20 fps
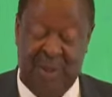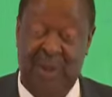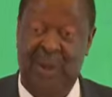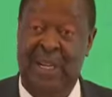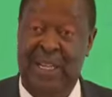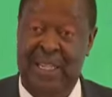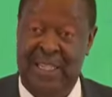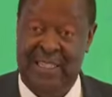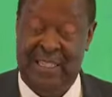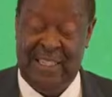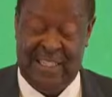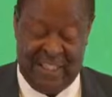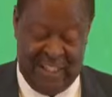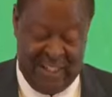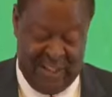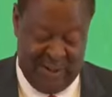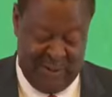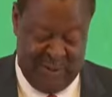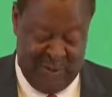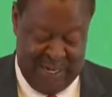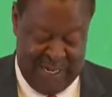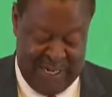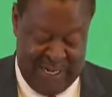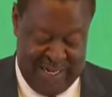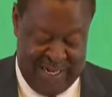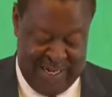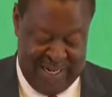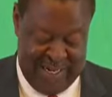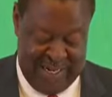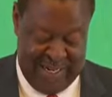So, ladies and gentlemen,
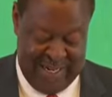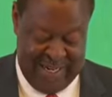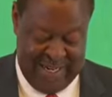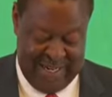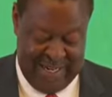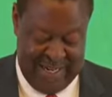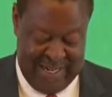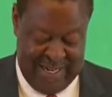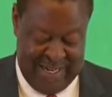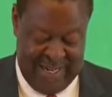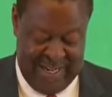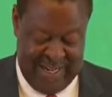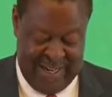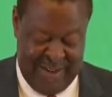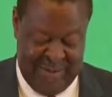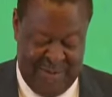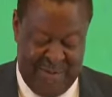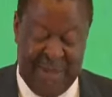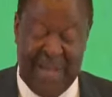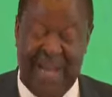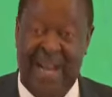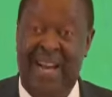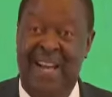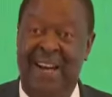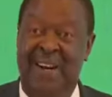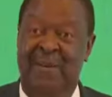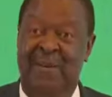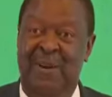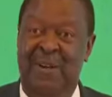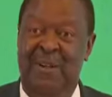may
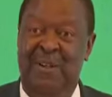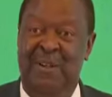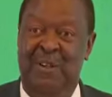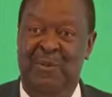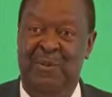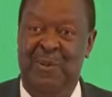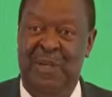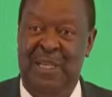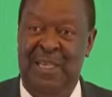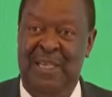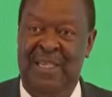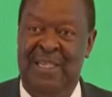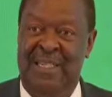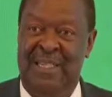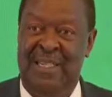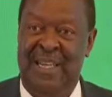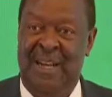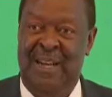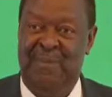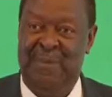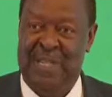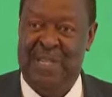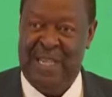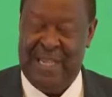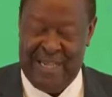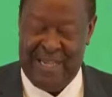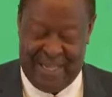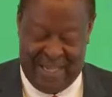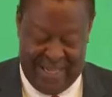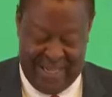I request you to be
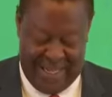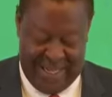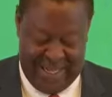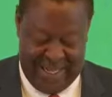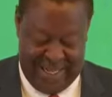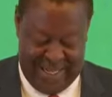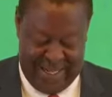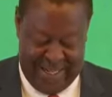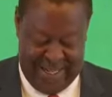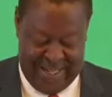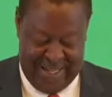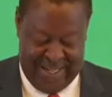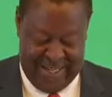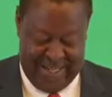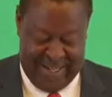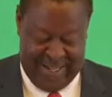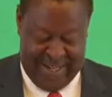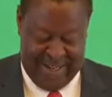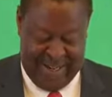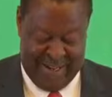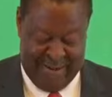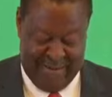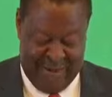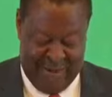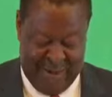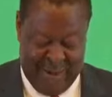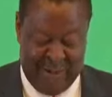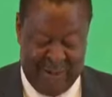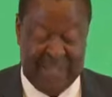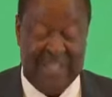upstanding,
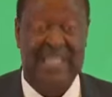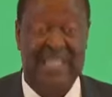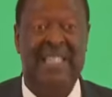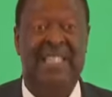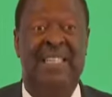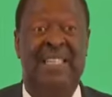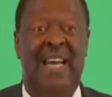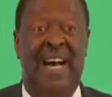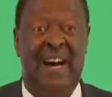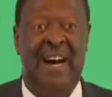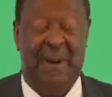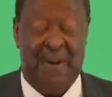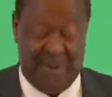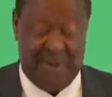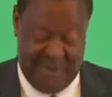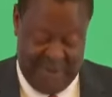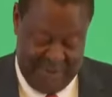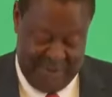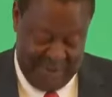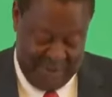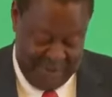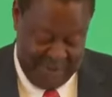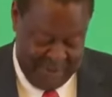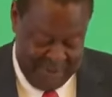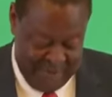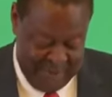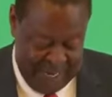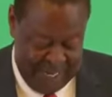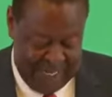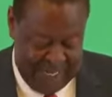because it is now
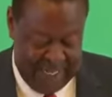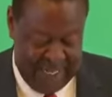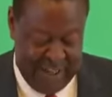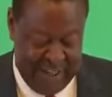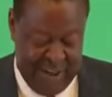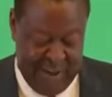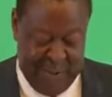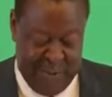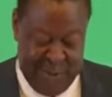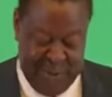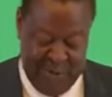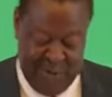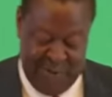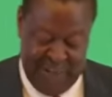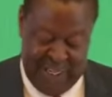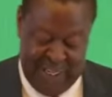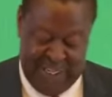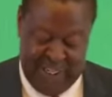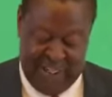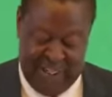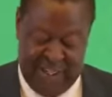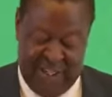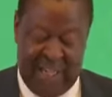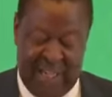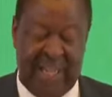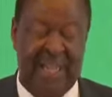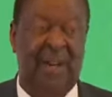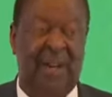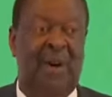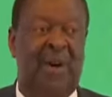my singular privilege
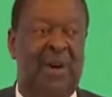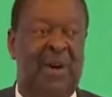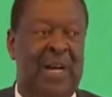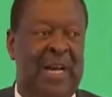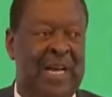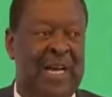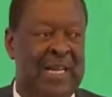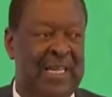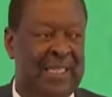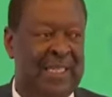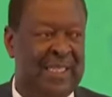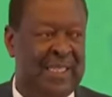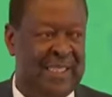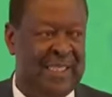and honor